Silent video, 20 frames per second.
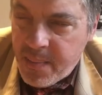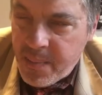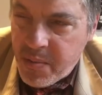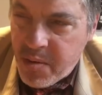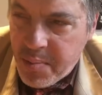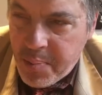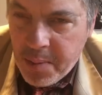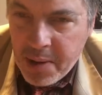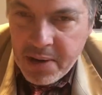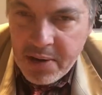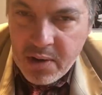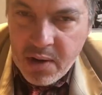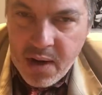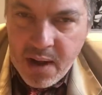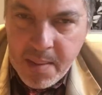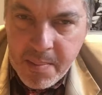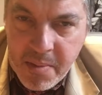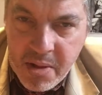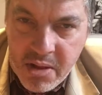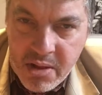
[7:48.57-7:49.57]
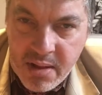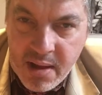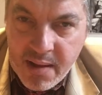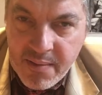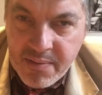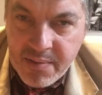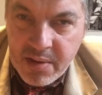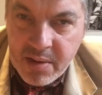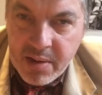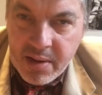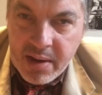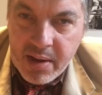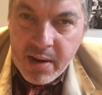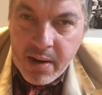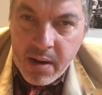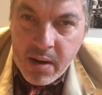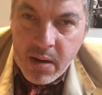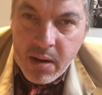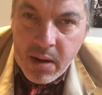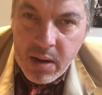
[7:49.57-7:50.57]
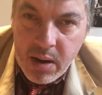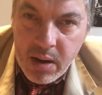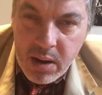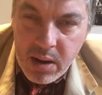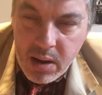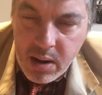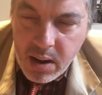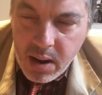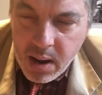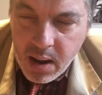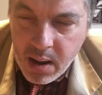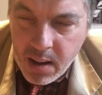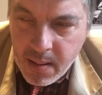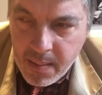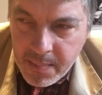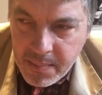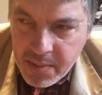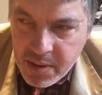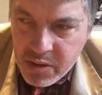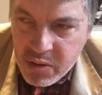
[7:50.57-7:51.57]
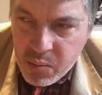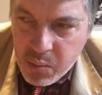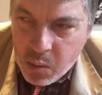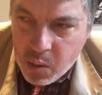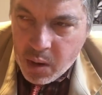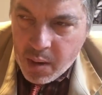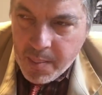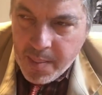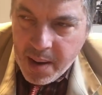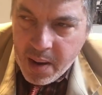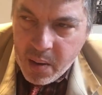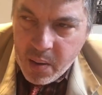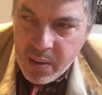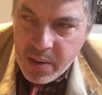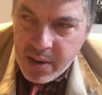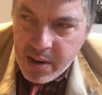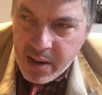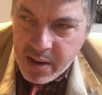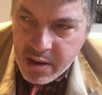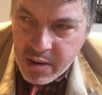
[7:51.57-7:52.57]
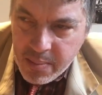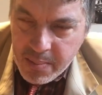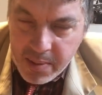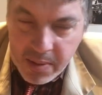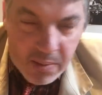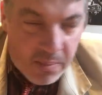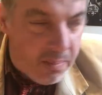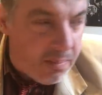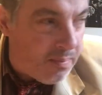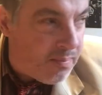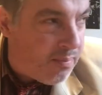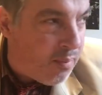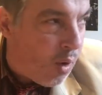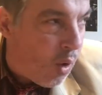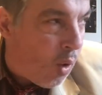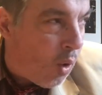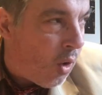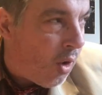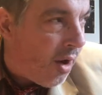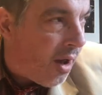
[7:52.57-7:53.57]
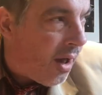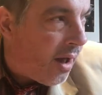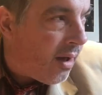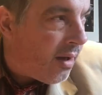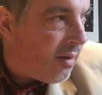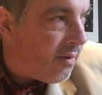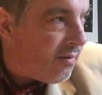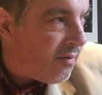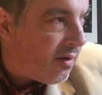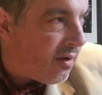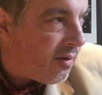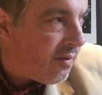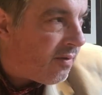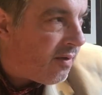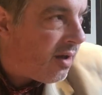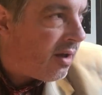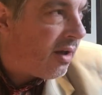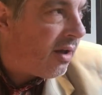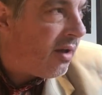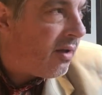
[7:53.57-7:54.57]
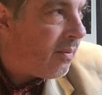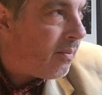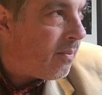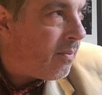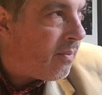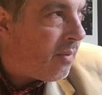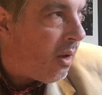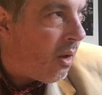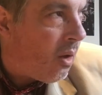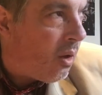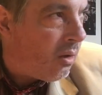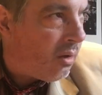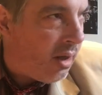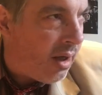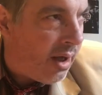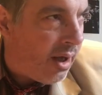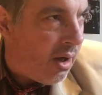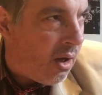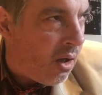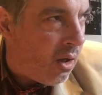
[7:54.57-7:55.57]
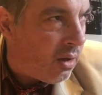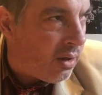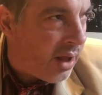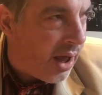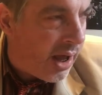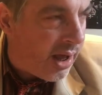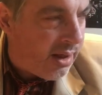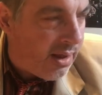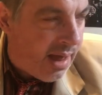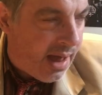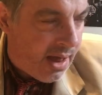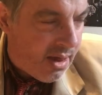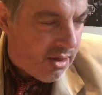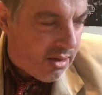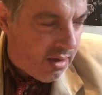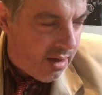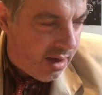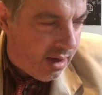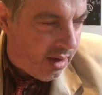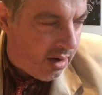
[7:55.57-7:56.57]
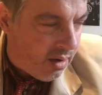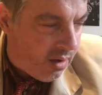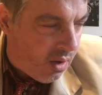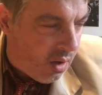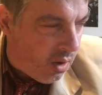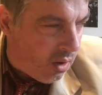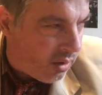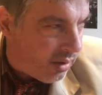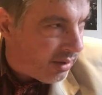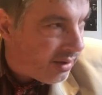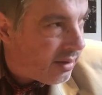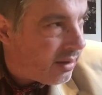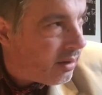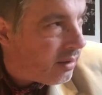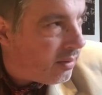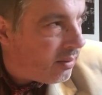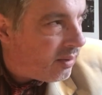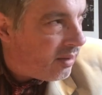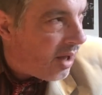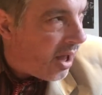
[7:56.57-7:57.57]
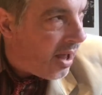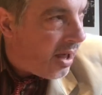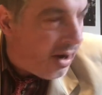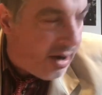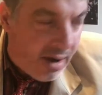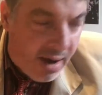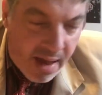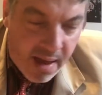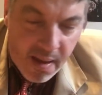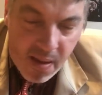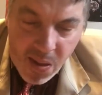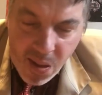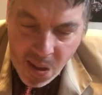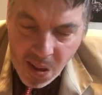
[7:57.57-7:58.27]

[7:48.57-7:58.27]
Springtime is definitely here. It's warm out, and it's been pouring for fucking all night last night and all day today.